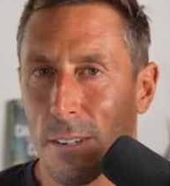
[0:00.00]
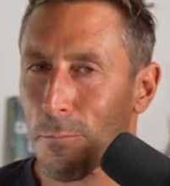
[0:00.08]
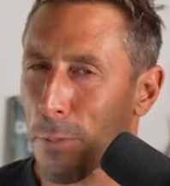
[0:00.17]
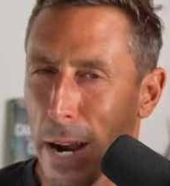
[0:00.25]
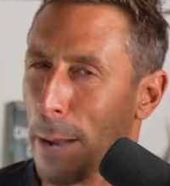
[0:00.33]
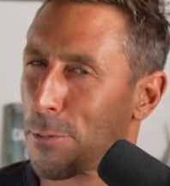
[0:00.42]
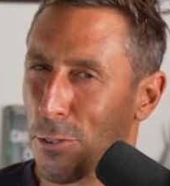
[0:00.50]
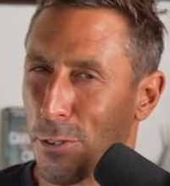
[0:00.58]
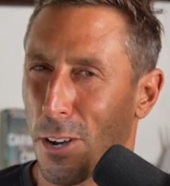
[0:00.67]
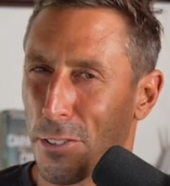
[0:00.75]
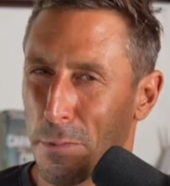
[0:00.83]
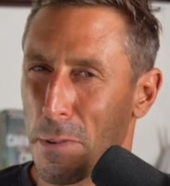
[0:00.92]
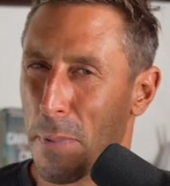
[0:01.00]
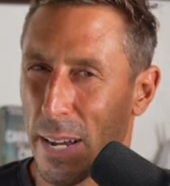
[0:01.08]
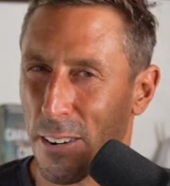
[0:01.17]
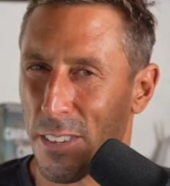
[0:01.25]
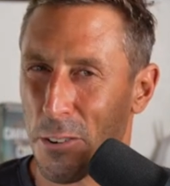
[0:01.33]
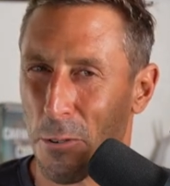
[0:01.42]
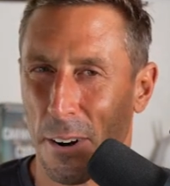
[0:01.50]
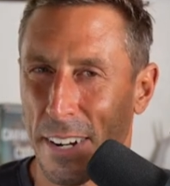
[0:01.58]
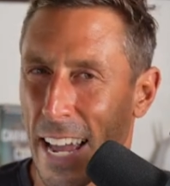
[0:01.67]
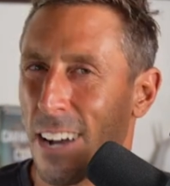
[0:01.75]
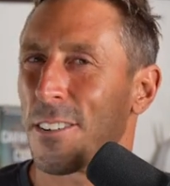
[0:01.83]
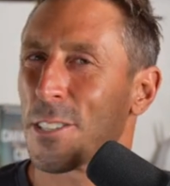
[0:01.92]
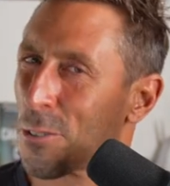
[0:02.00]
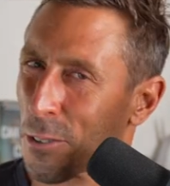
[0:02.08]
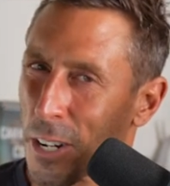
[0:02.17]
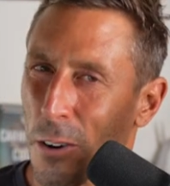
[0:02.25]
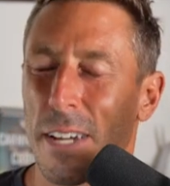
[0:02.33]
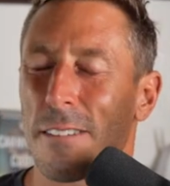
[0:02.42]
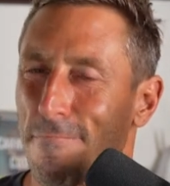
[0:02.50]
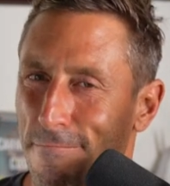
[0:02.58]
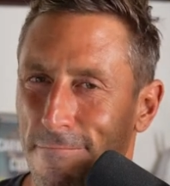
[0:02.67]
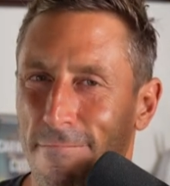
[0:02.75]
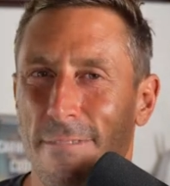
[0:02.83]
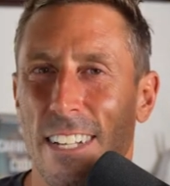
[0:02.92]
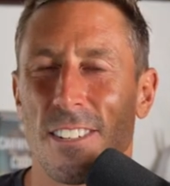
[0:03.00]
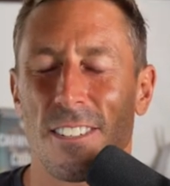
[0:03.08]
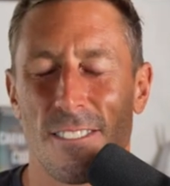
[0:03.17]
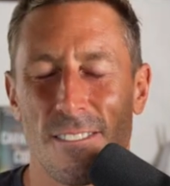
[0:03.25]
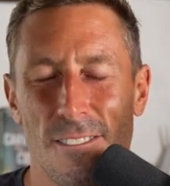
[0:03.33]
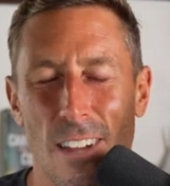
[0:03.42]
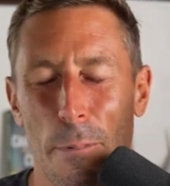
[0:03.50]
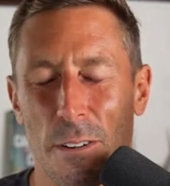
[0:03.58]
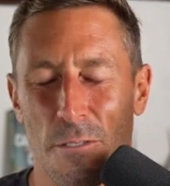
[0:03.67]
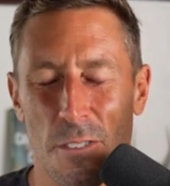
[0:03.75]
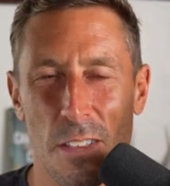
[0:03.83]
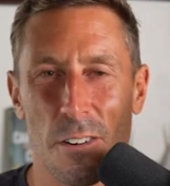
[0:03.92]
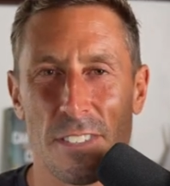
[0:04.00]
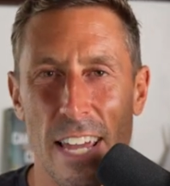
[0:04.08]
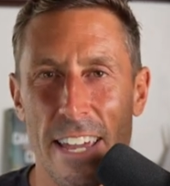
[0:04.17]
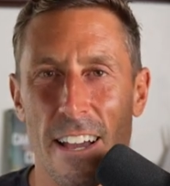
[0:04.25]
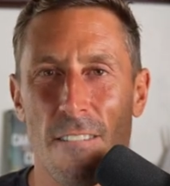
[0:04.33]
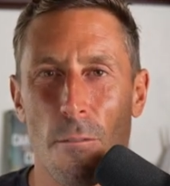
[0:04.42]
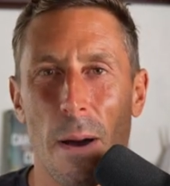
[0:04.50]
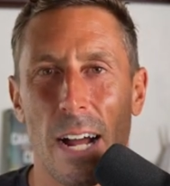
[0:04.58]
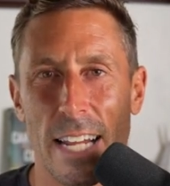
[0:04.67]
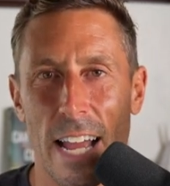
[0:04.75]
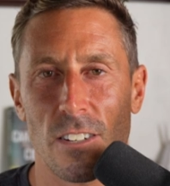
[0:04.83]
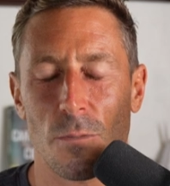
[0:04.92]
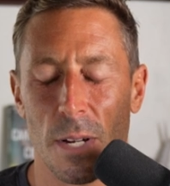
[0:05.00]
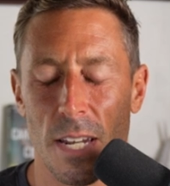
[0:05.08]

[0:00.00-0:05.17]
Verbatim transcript: but perhaps you could also be better than you are now and you don't know it that's a topic for another day of a podcast.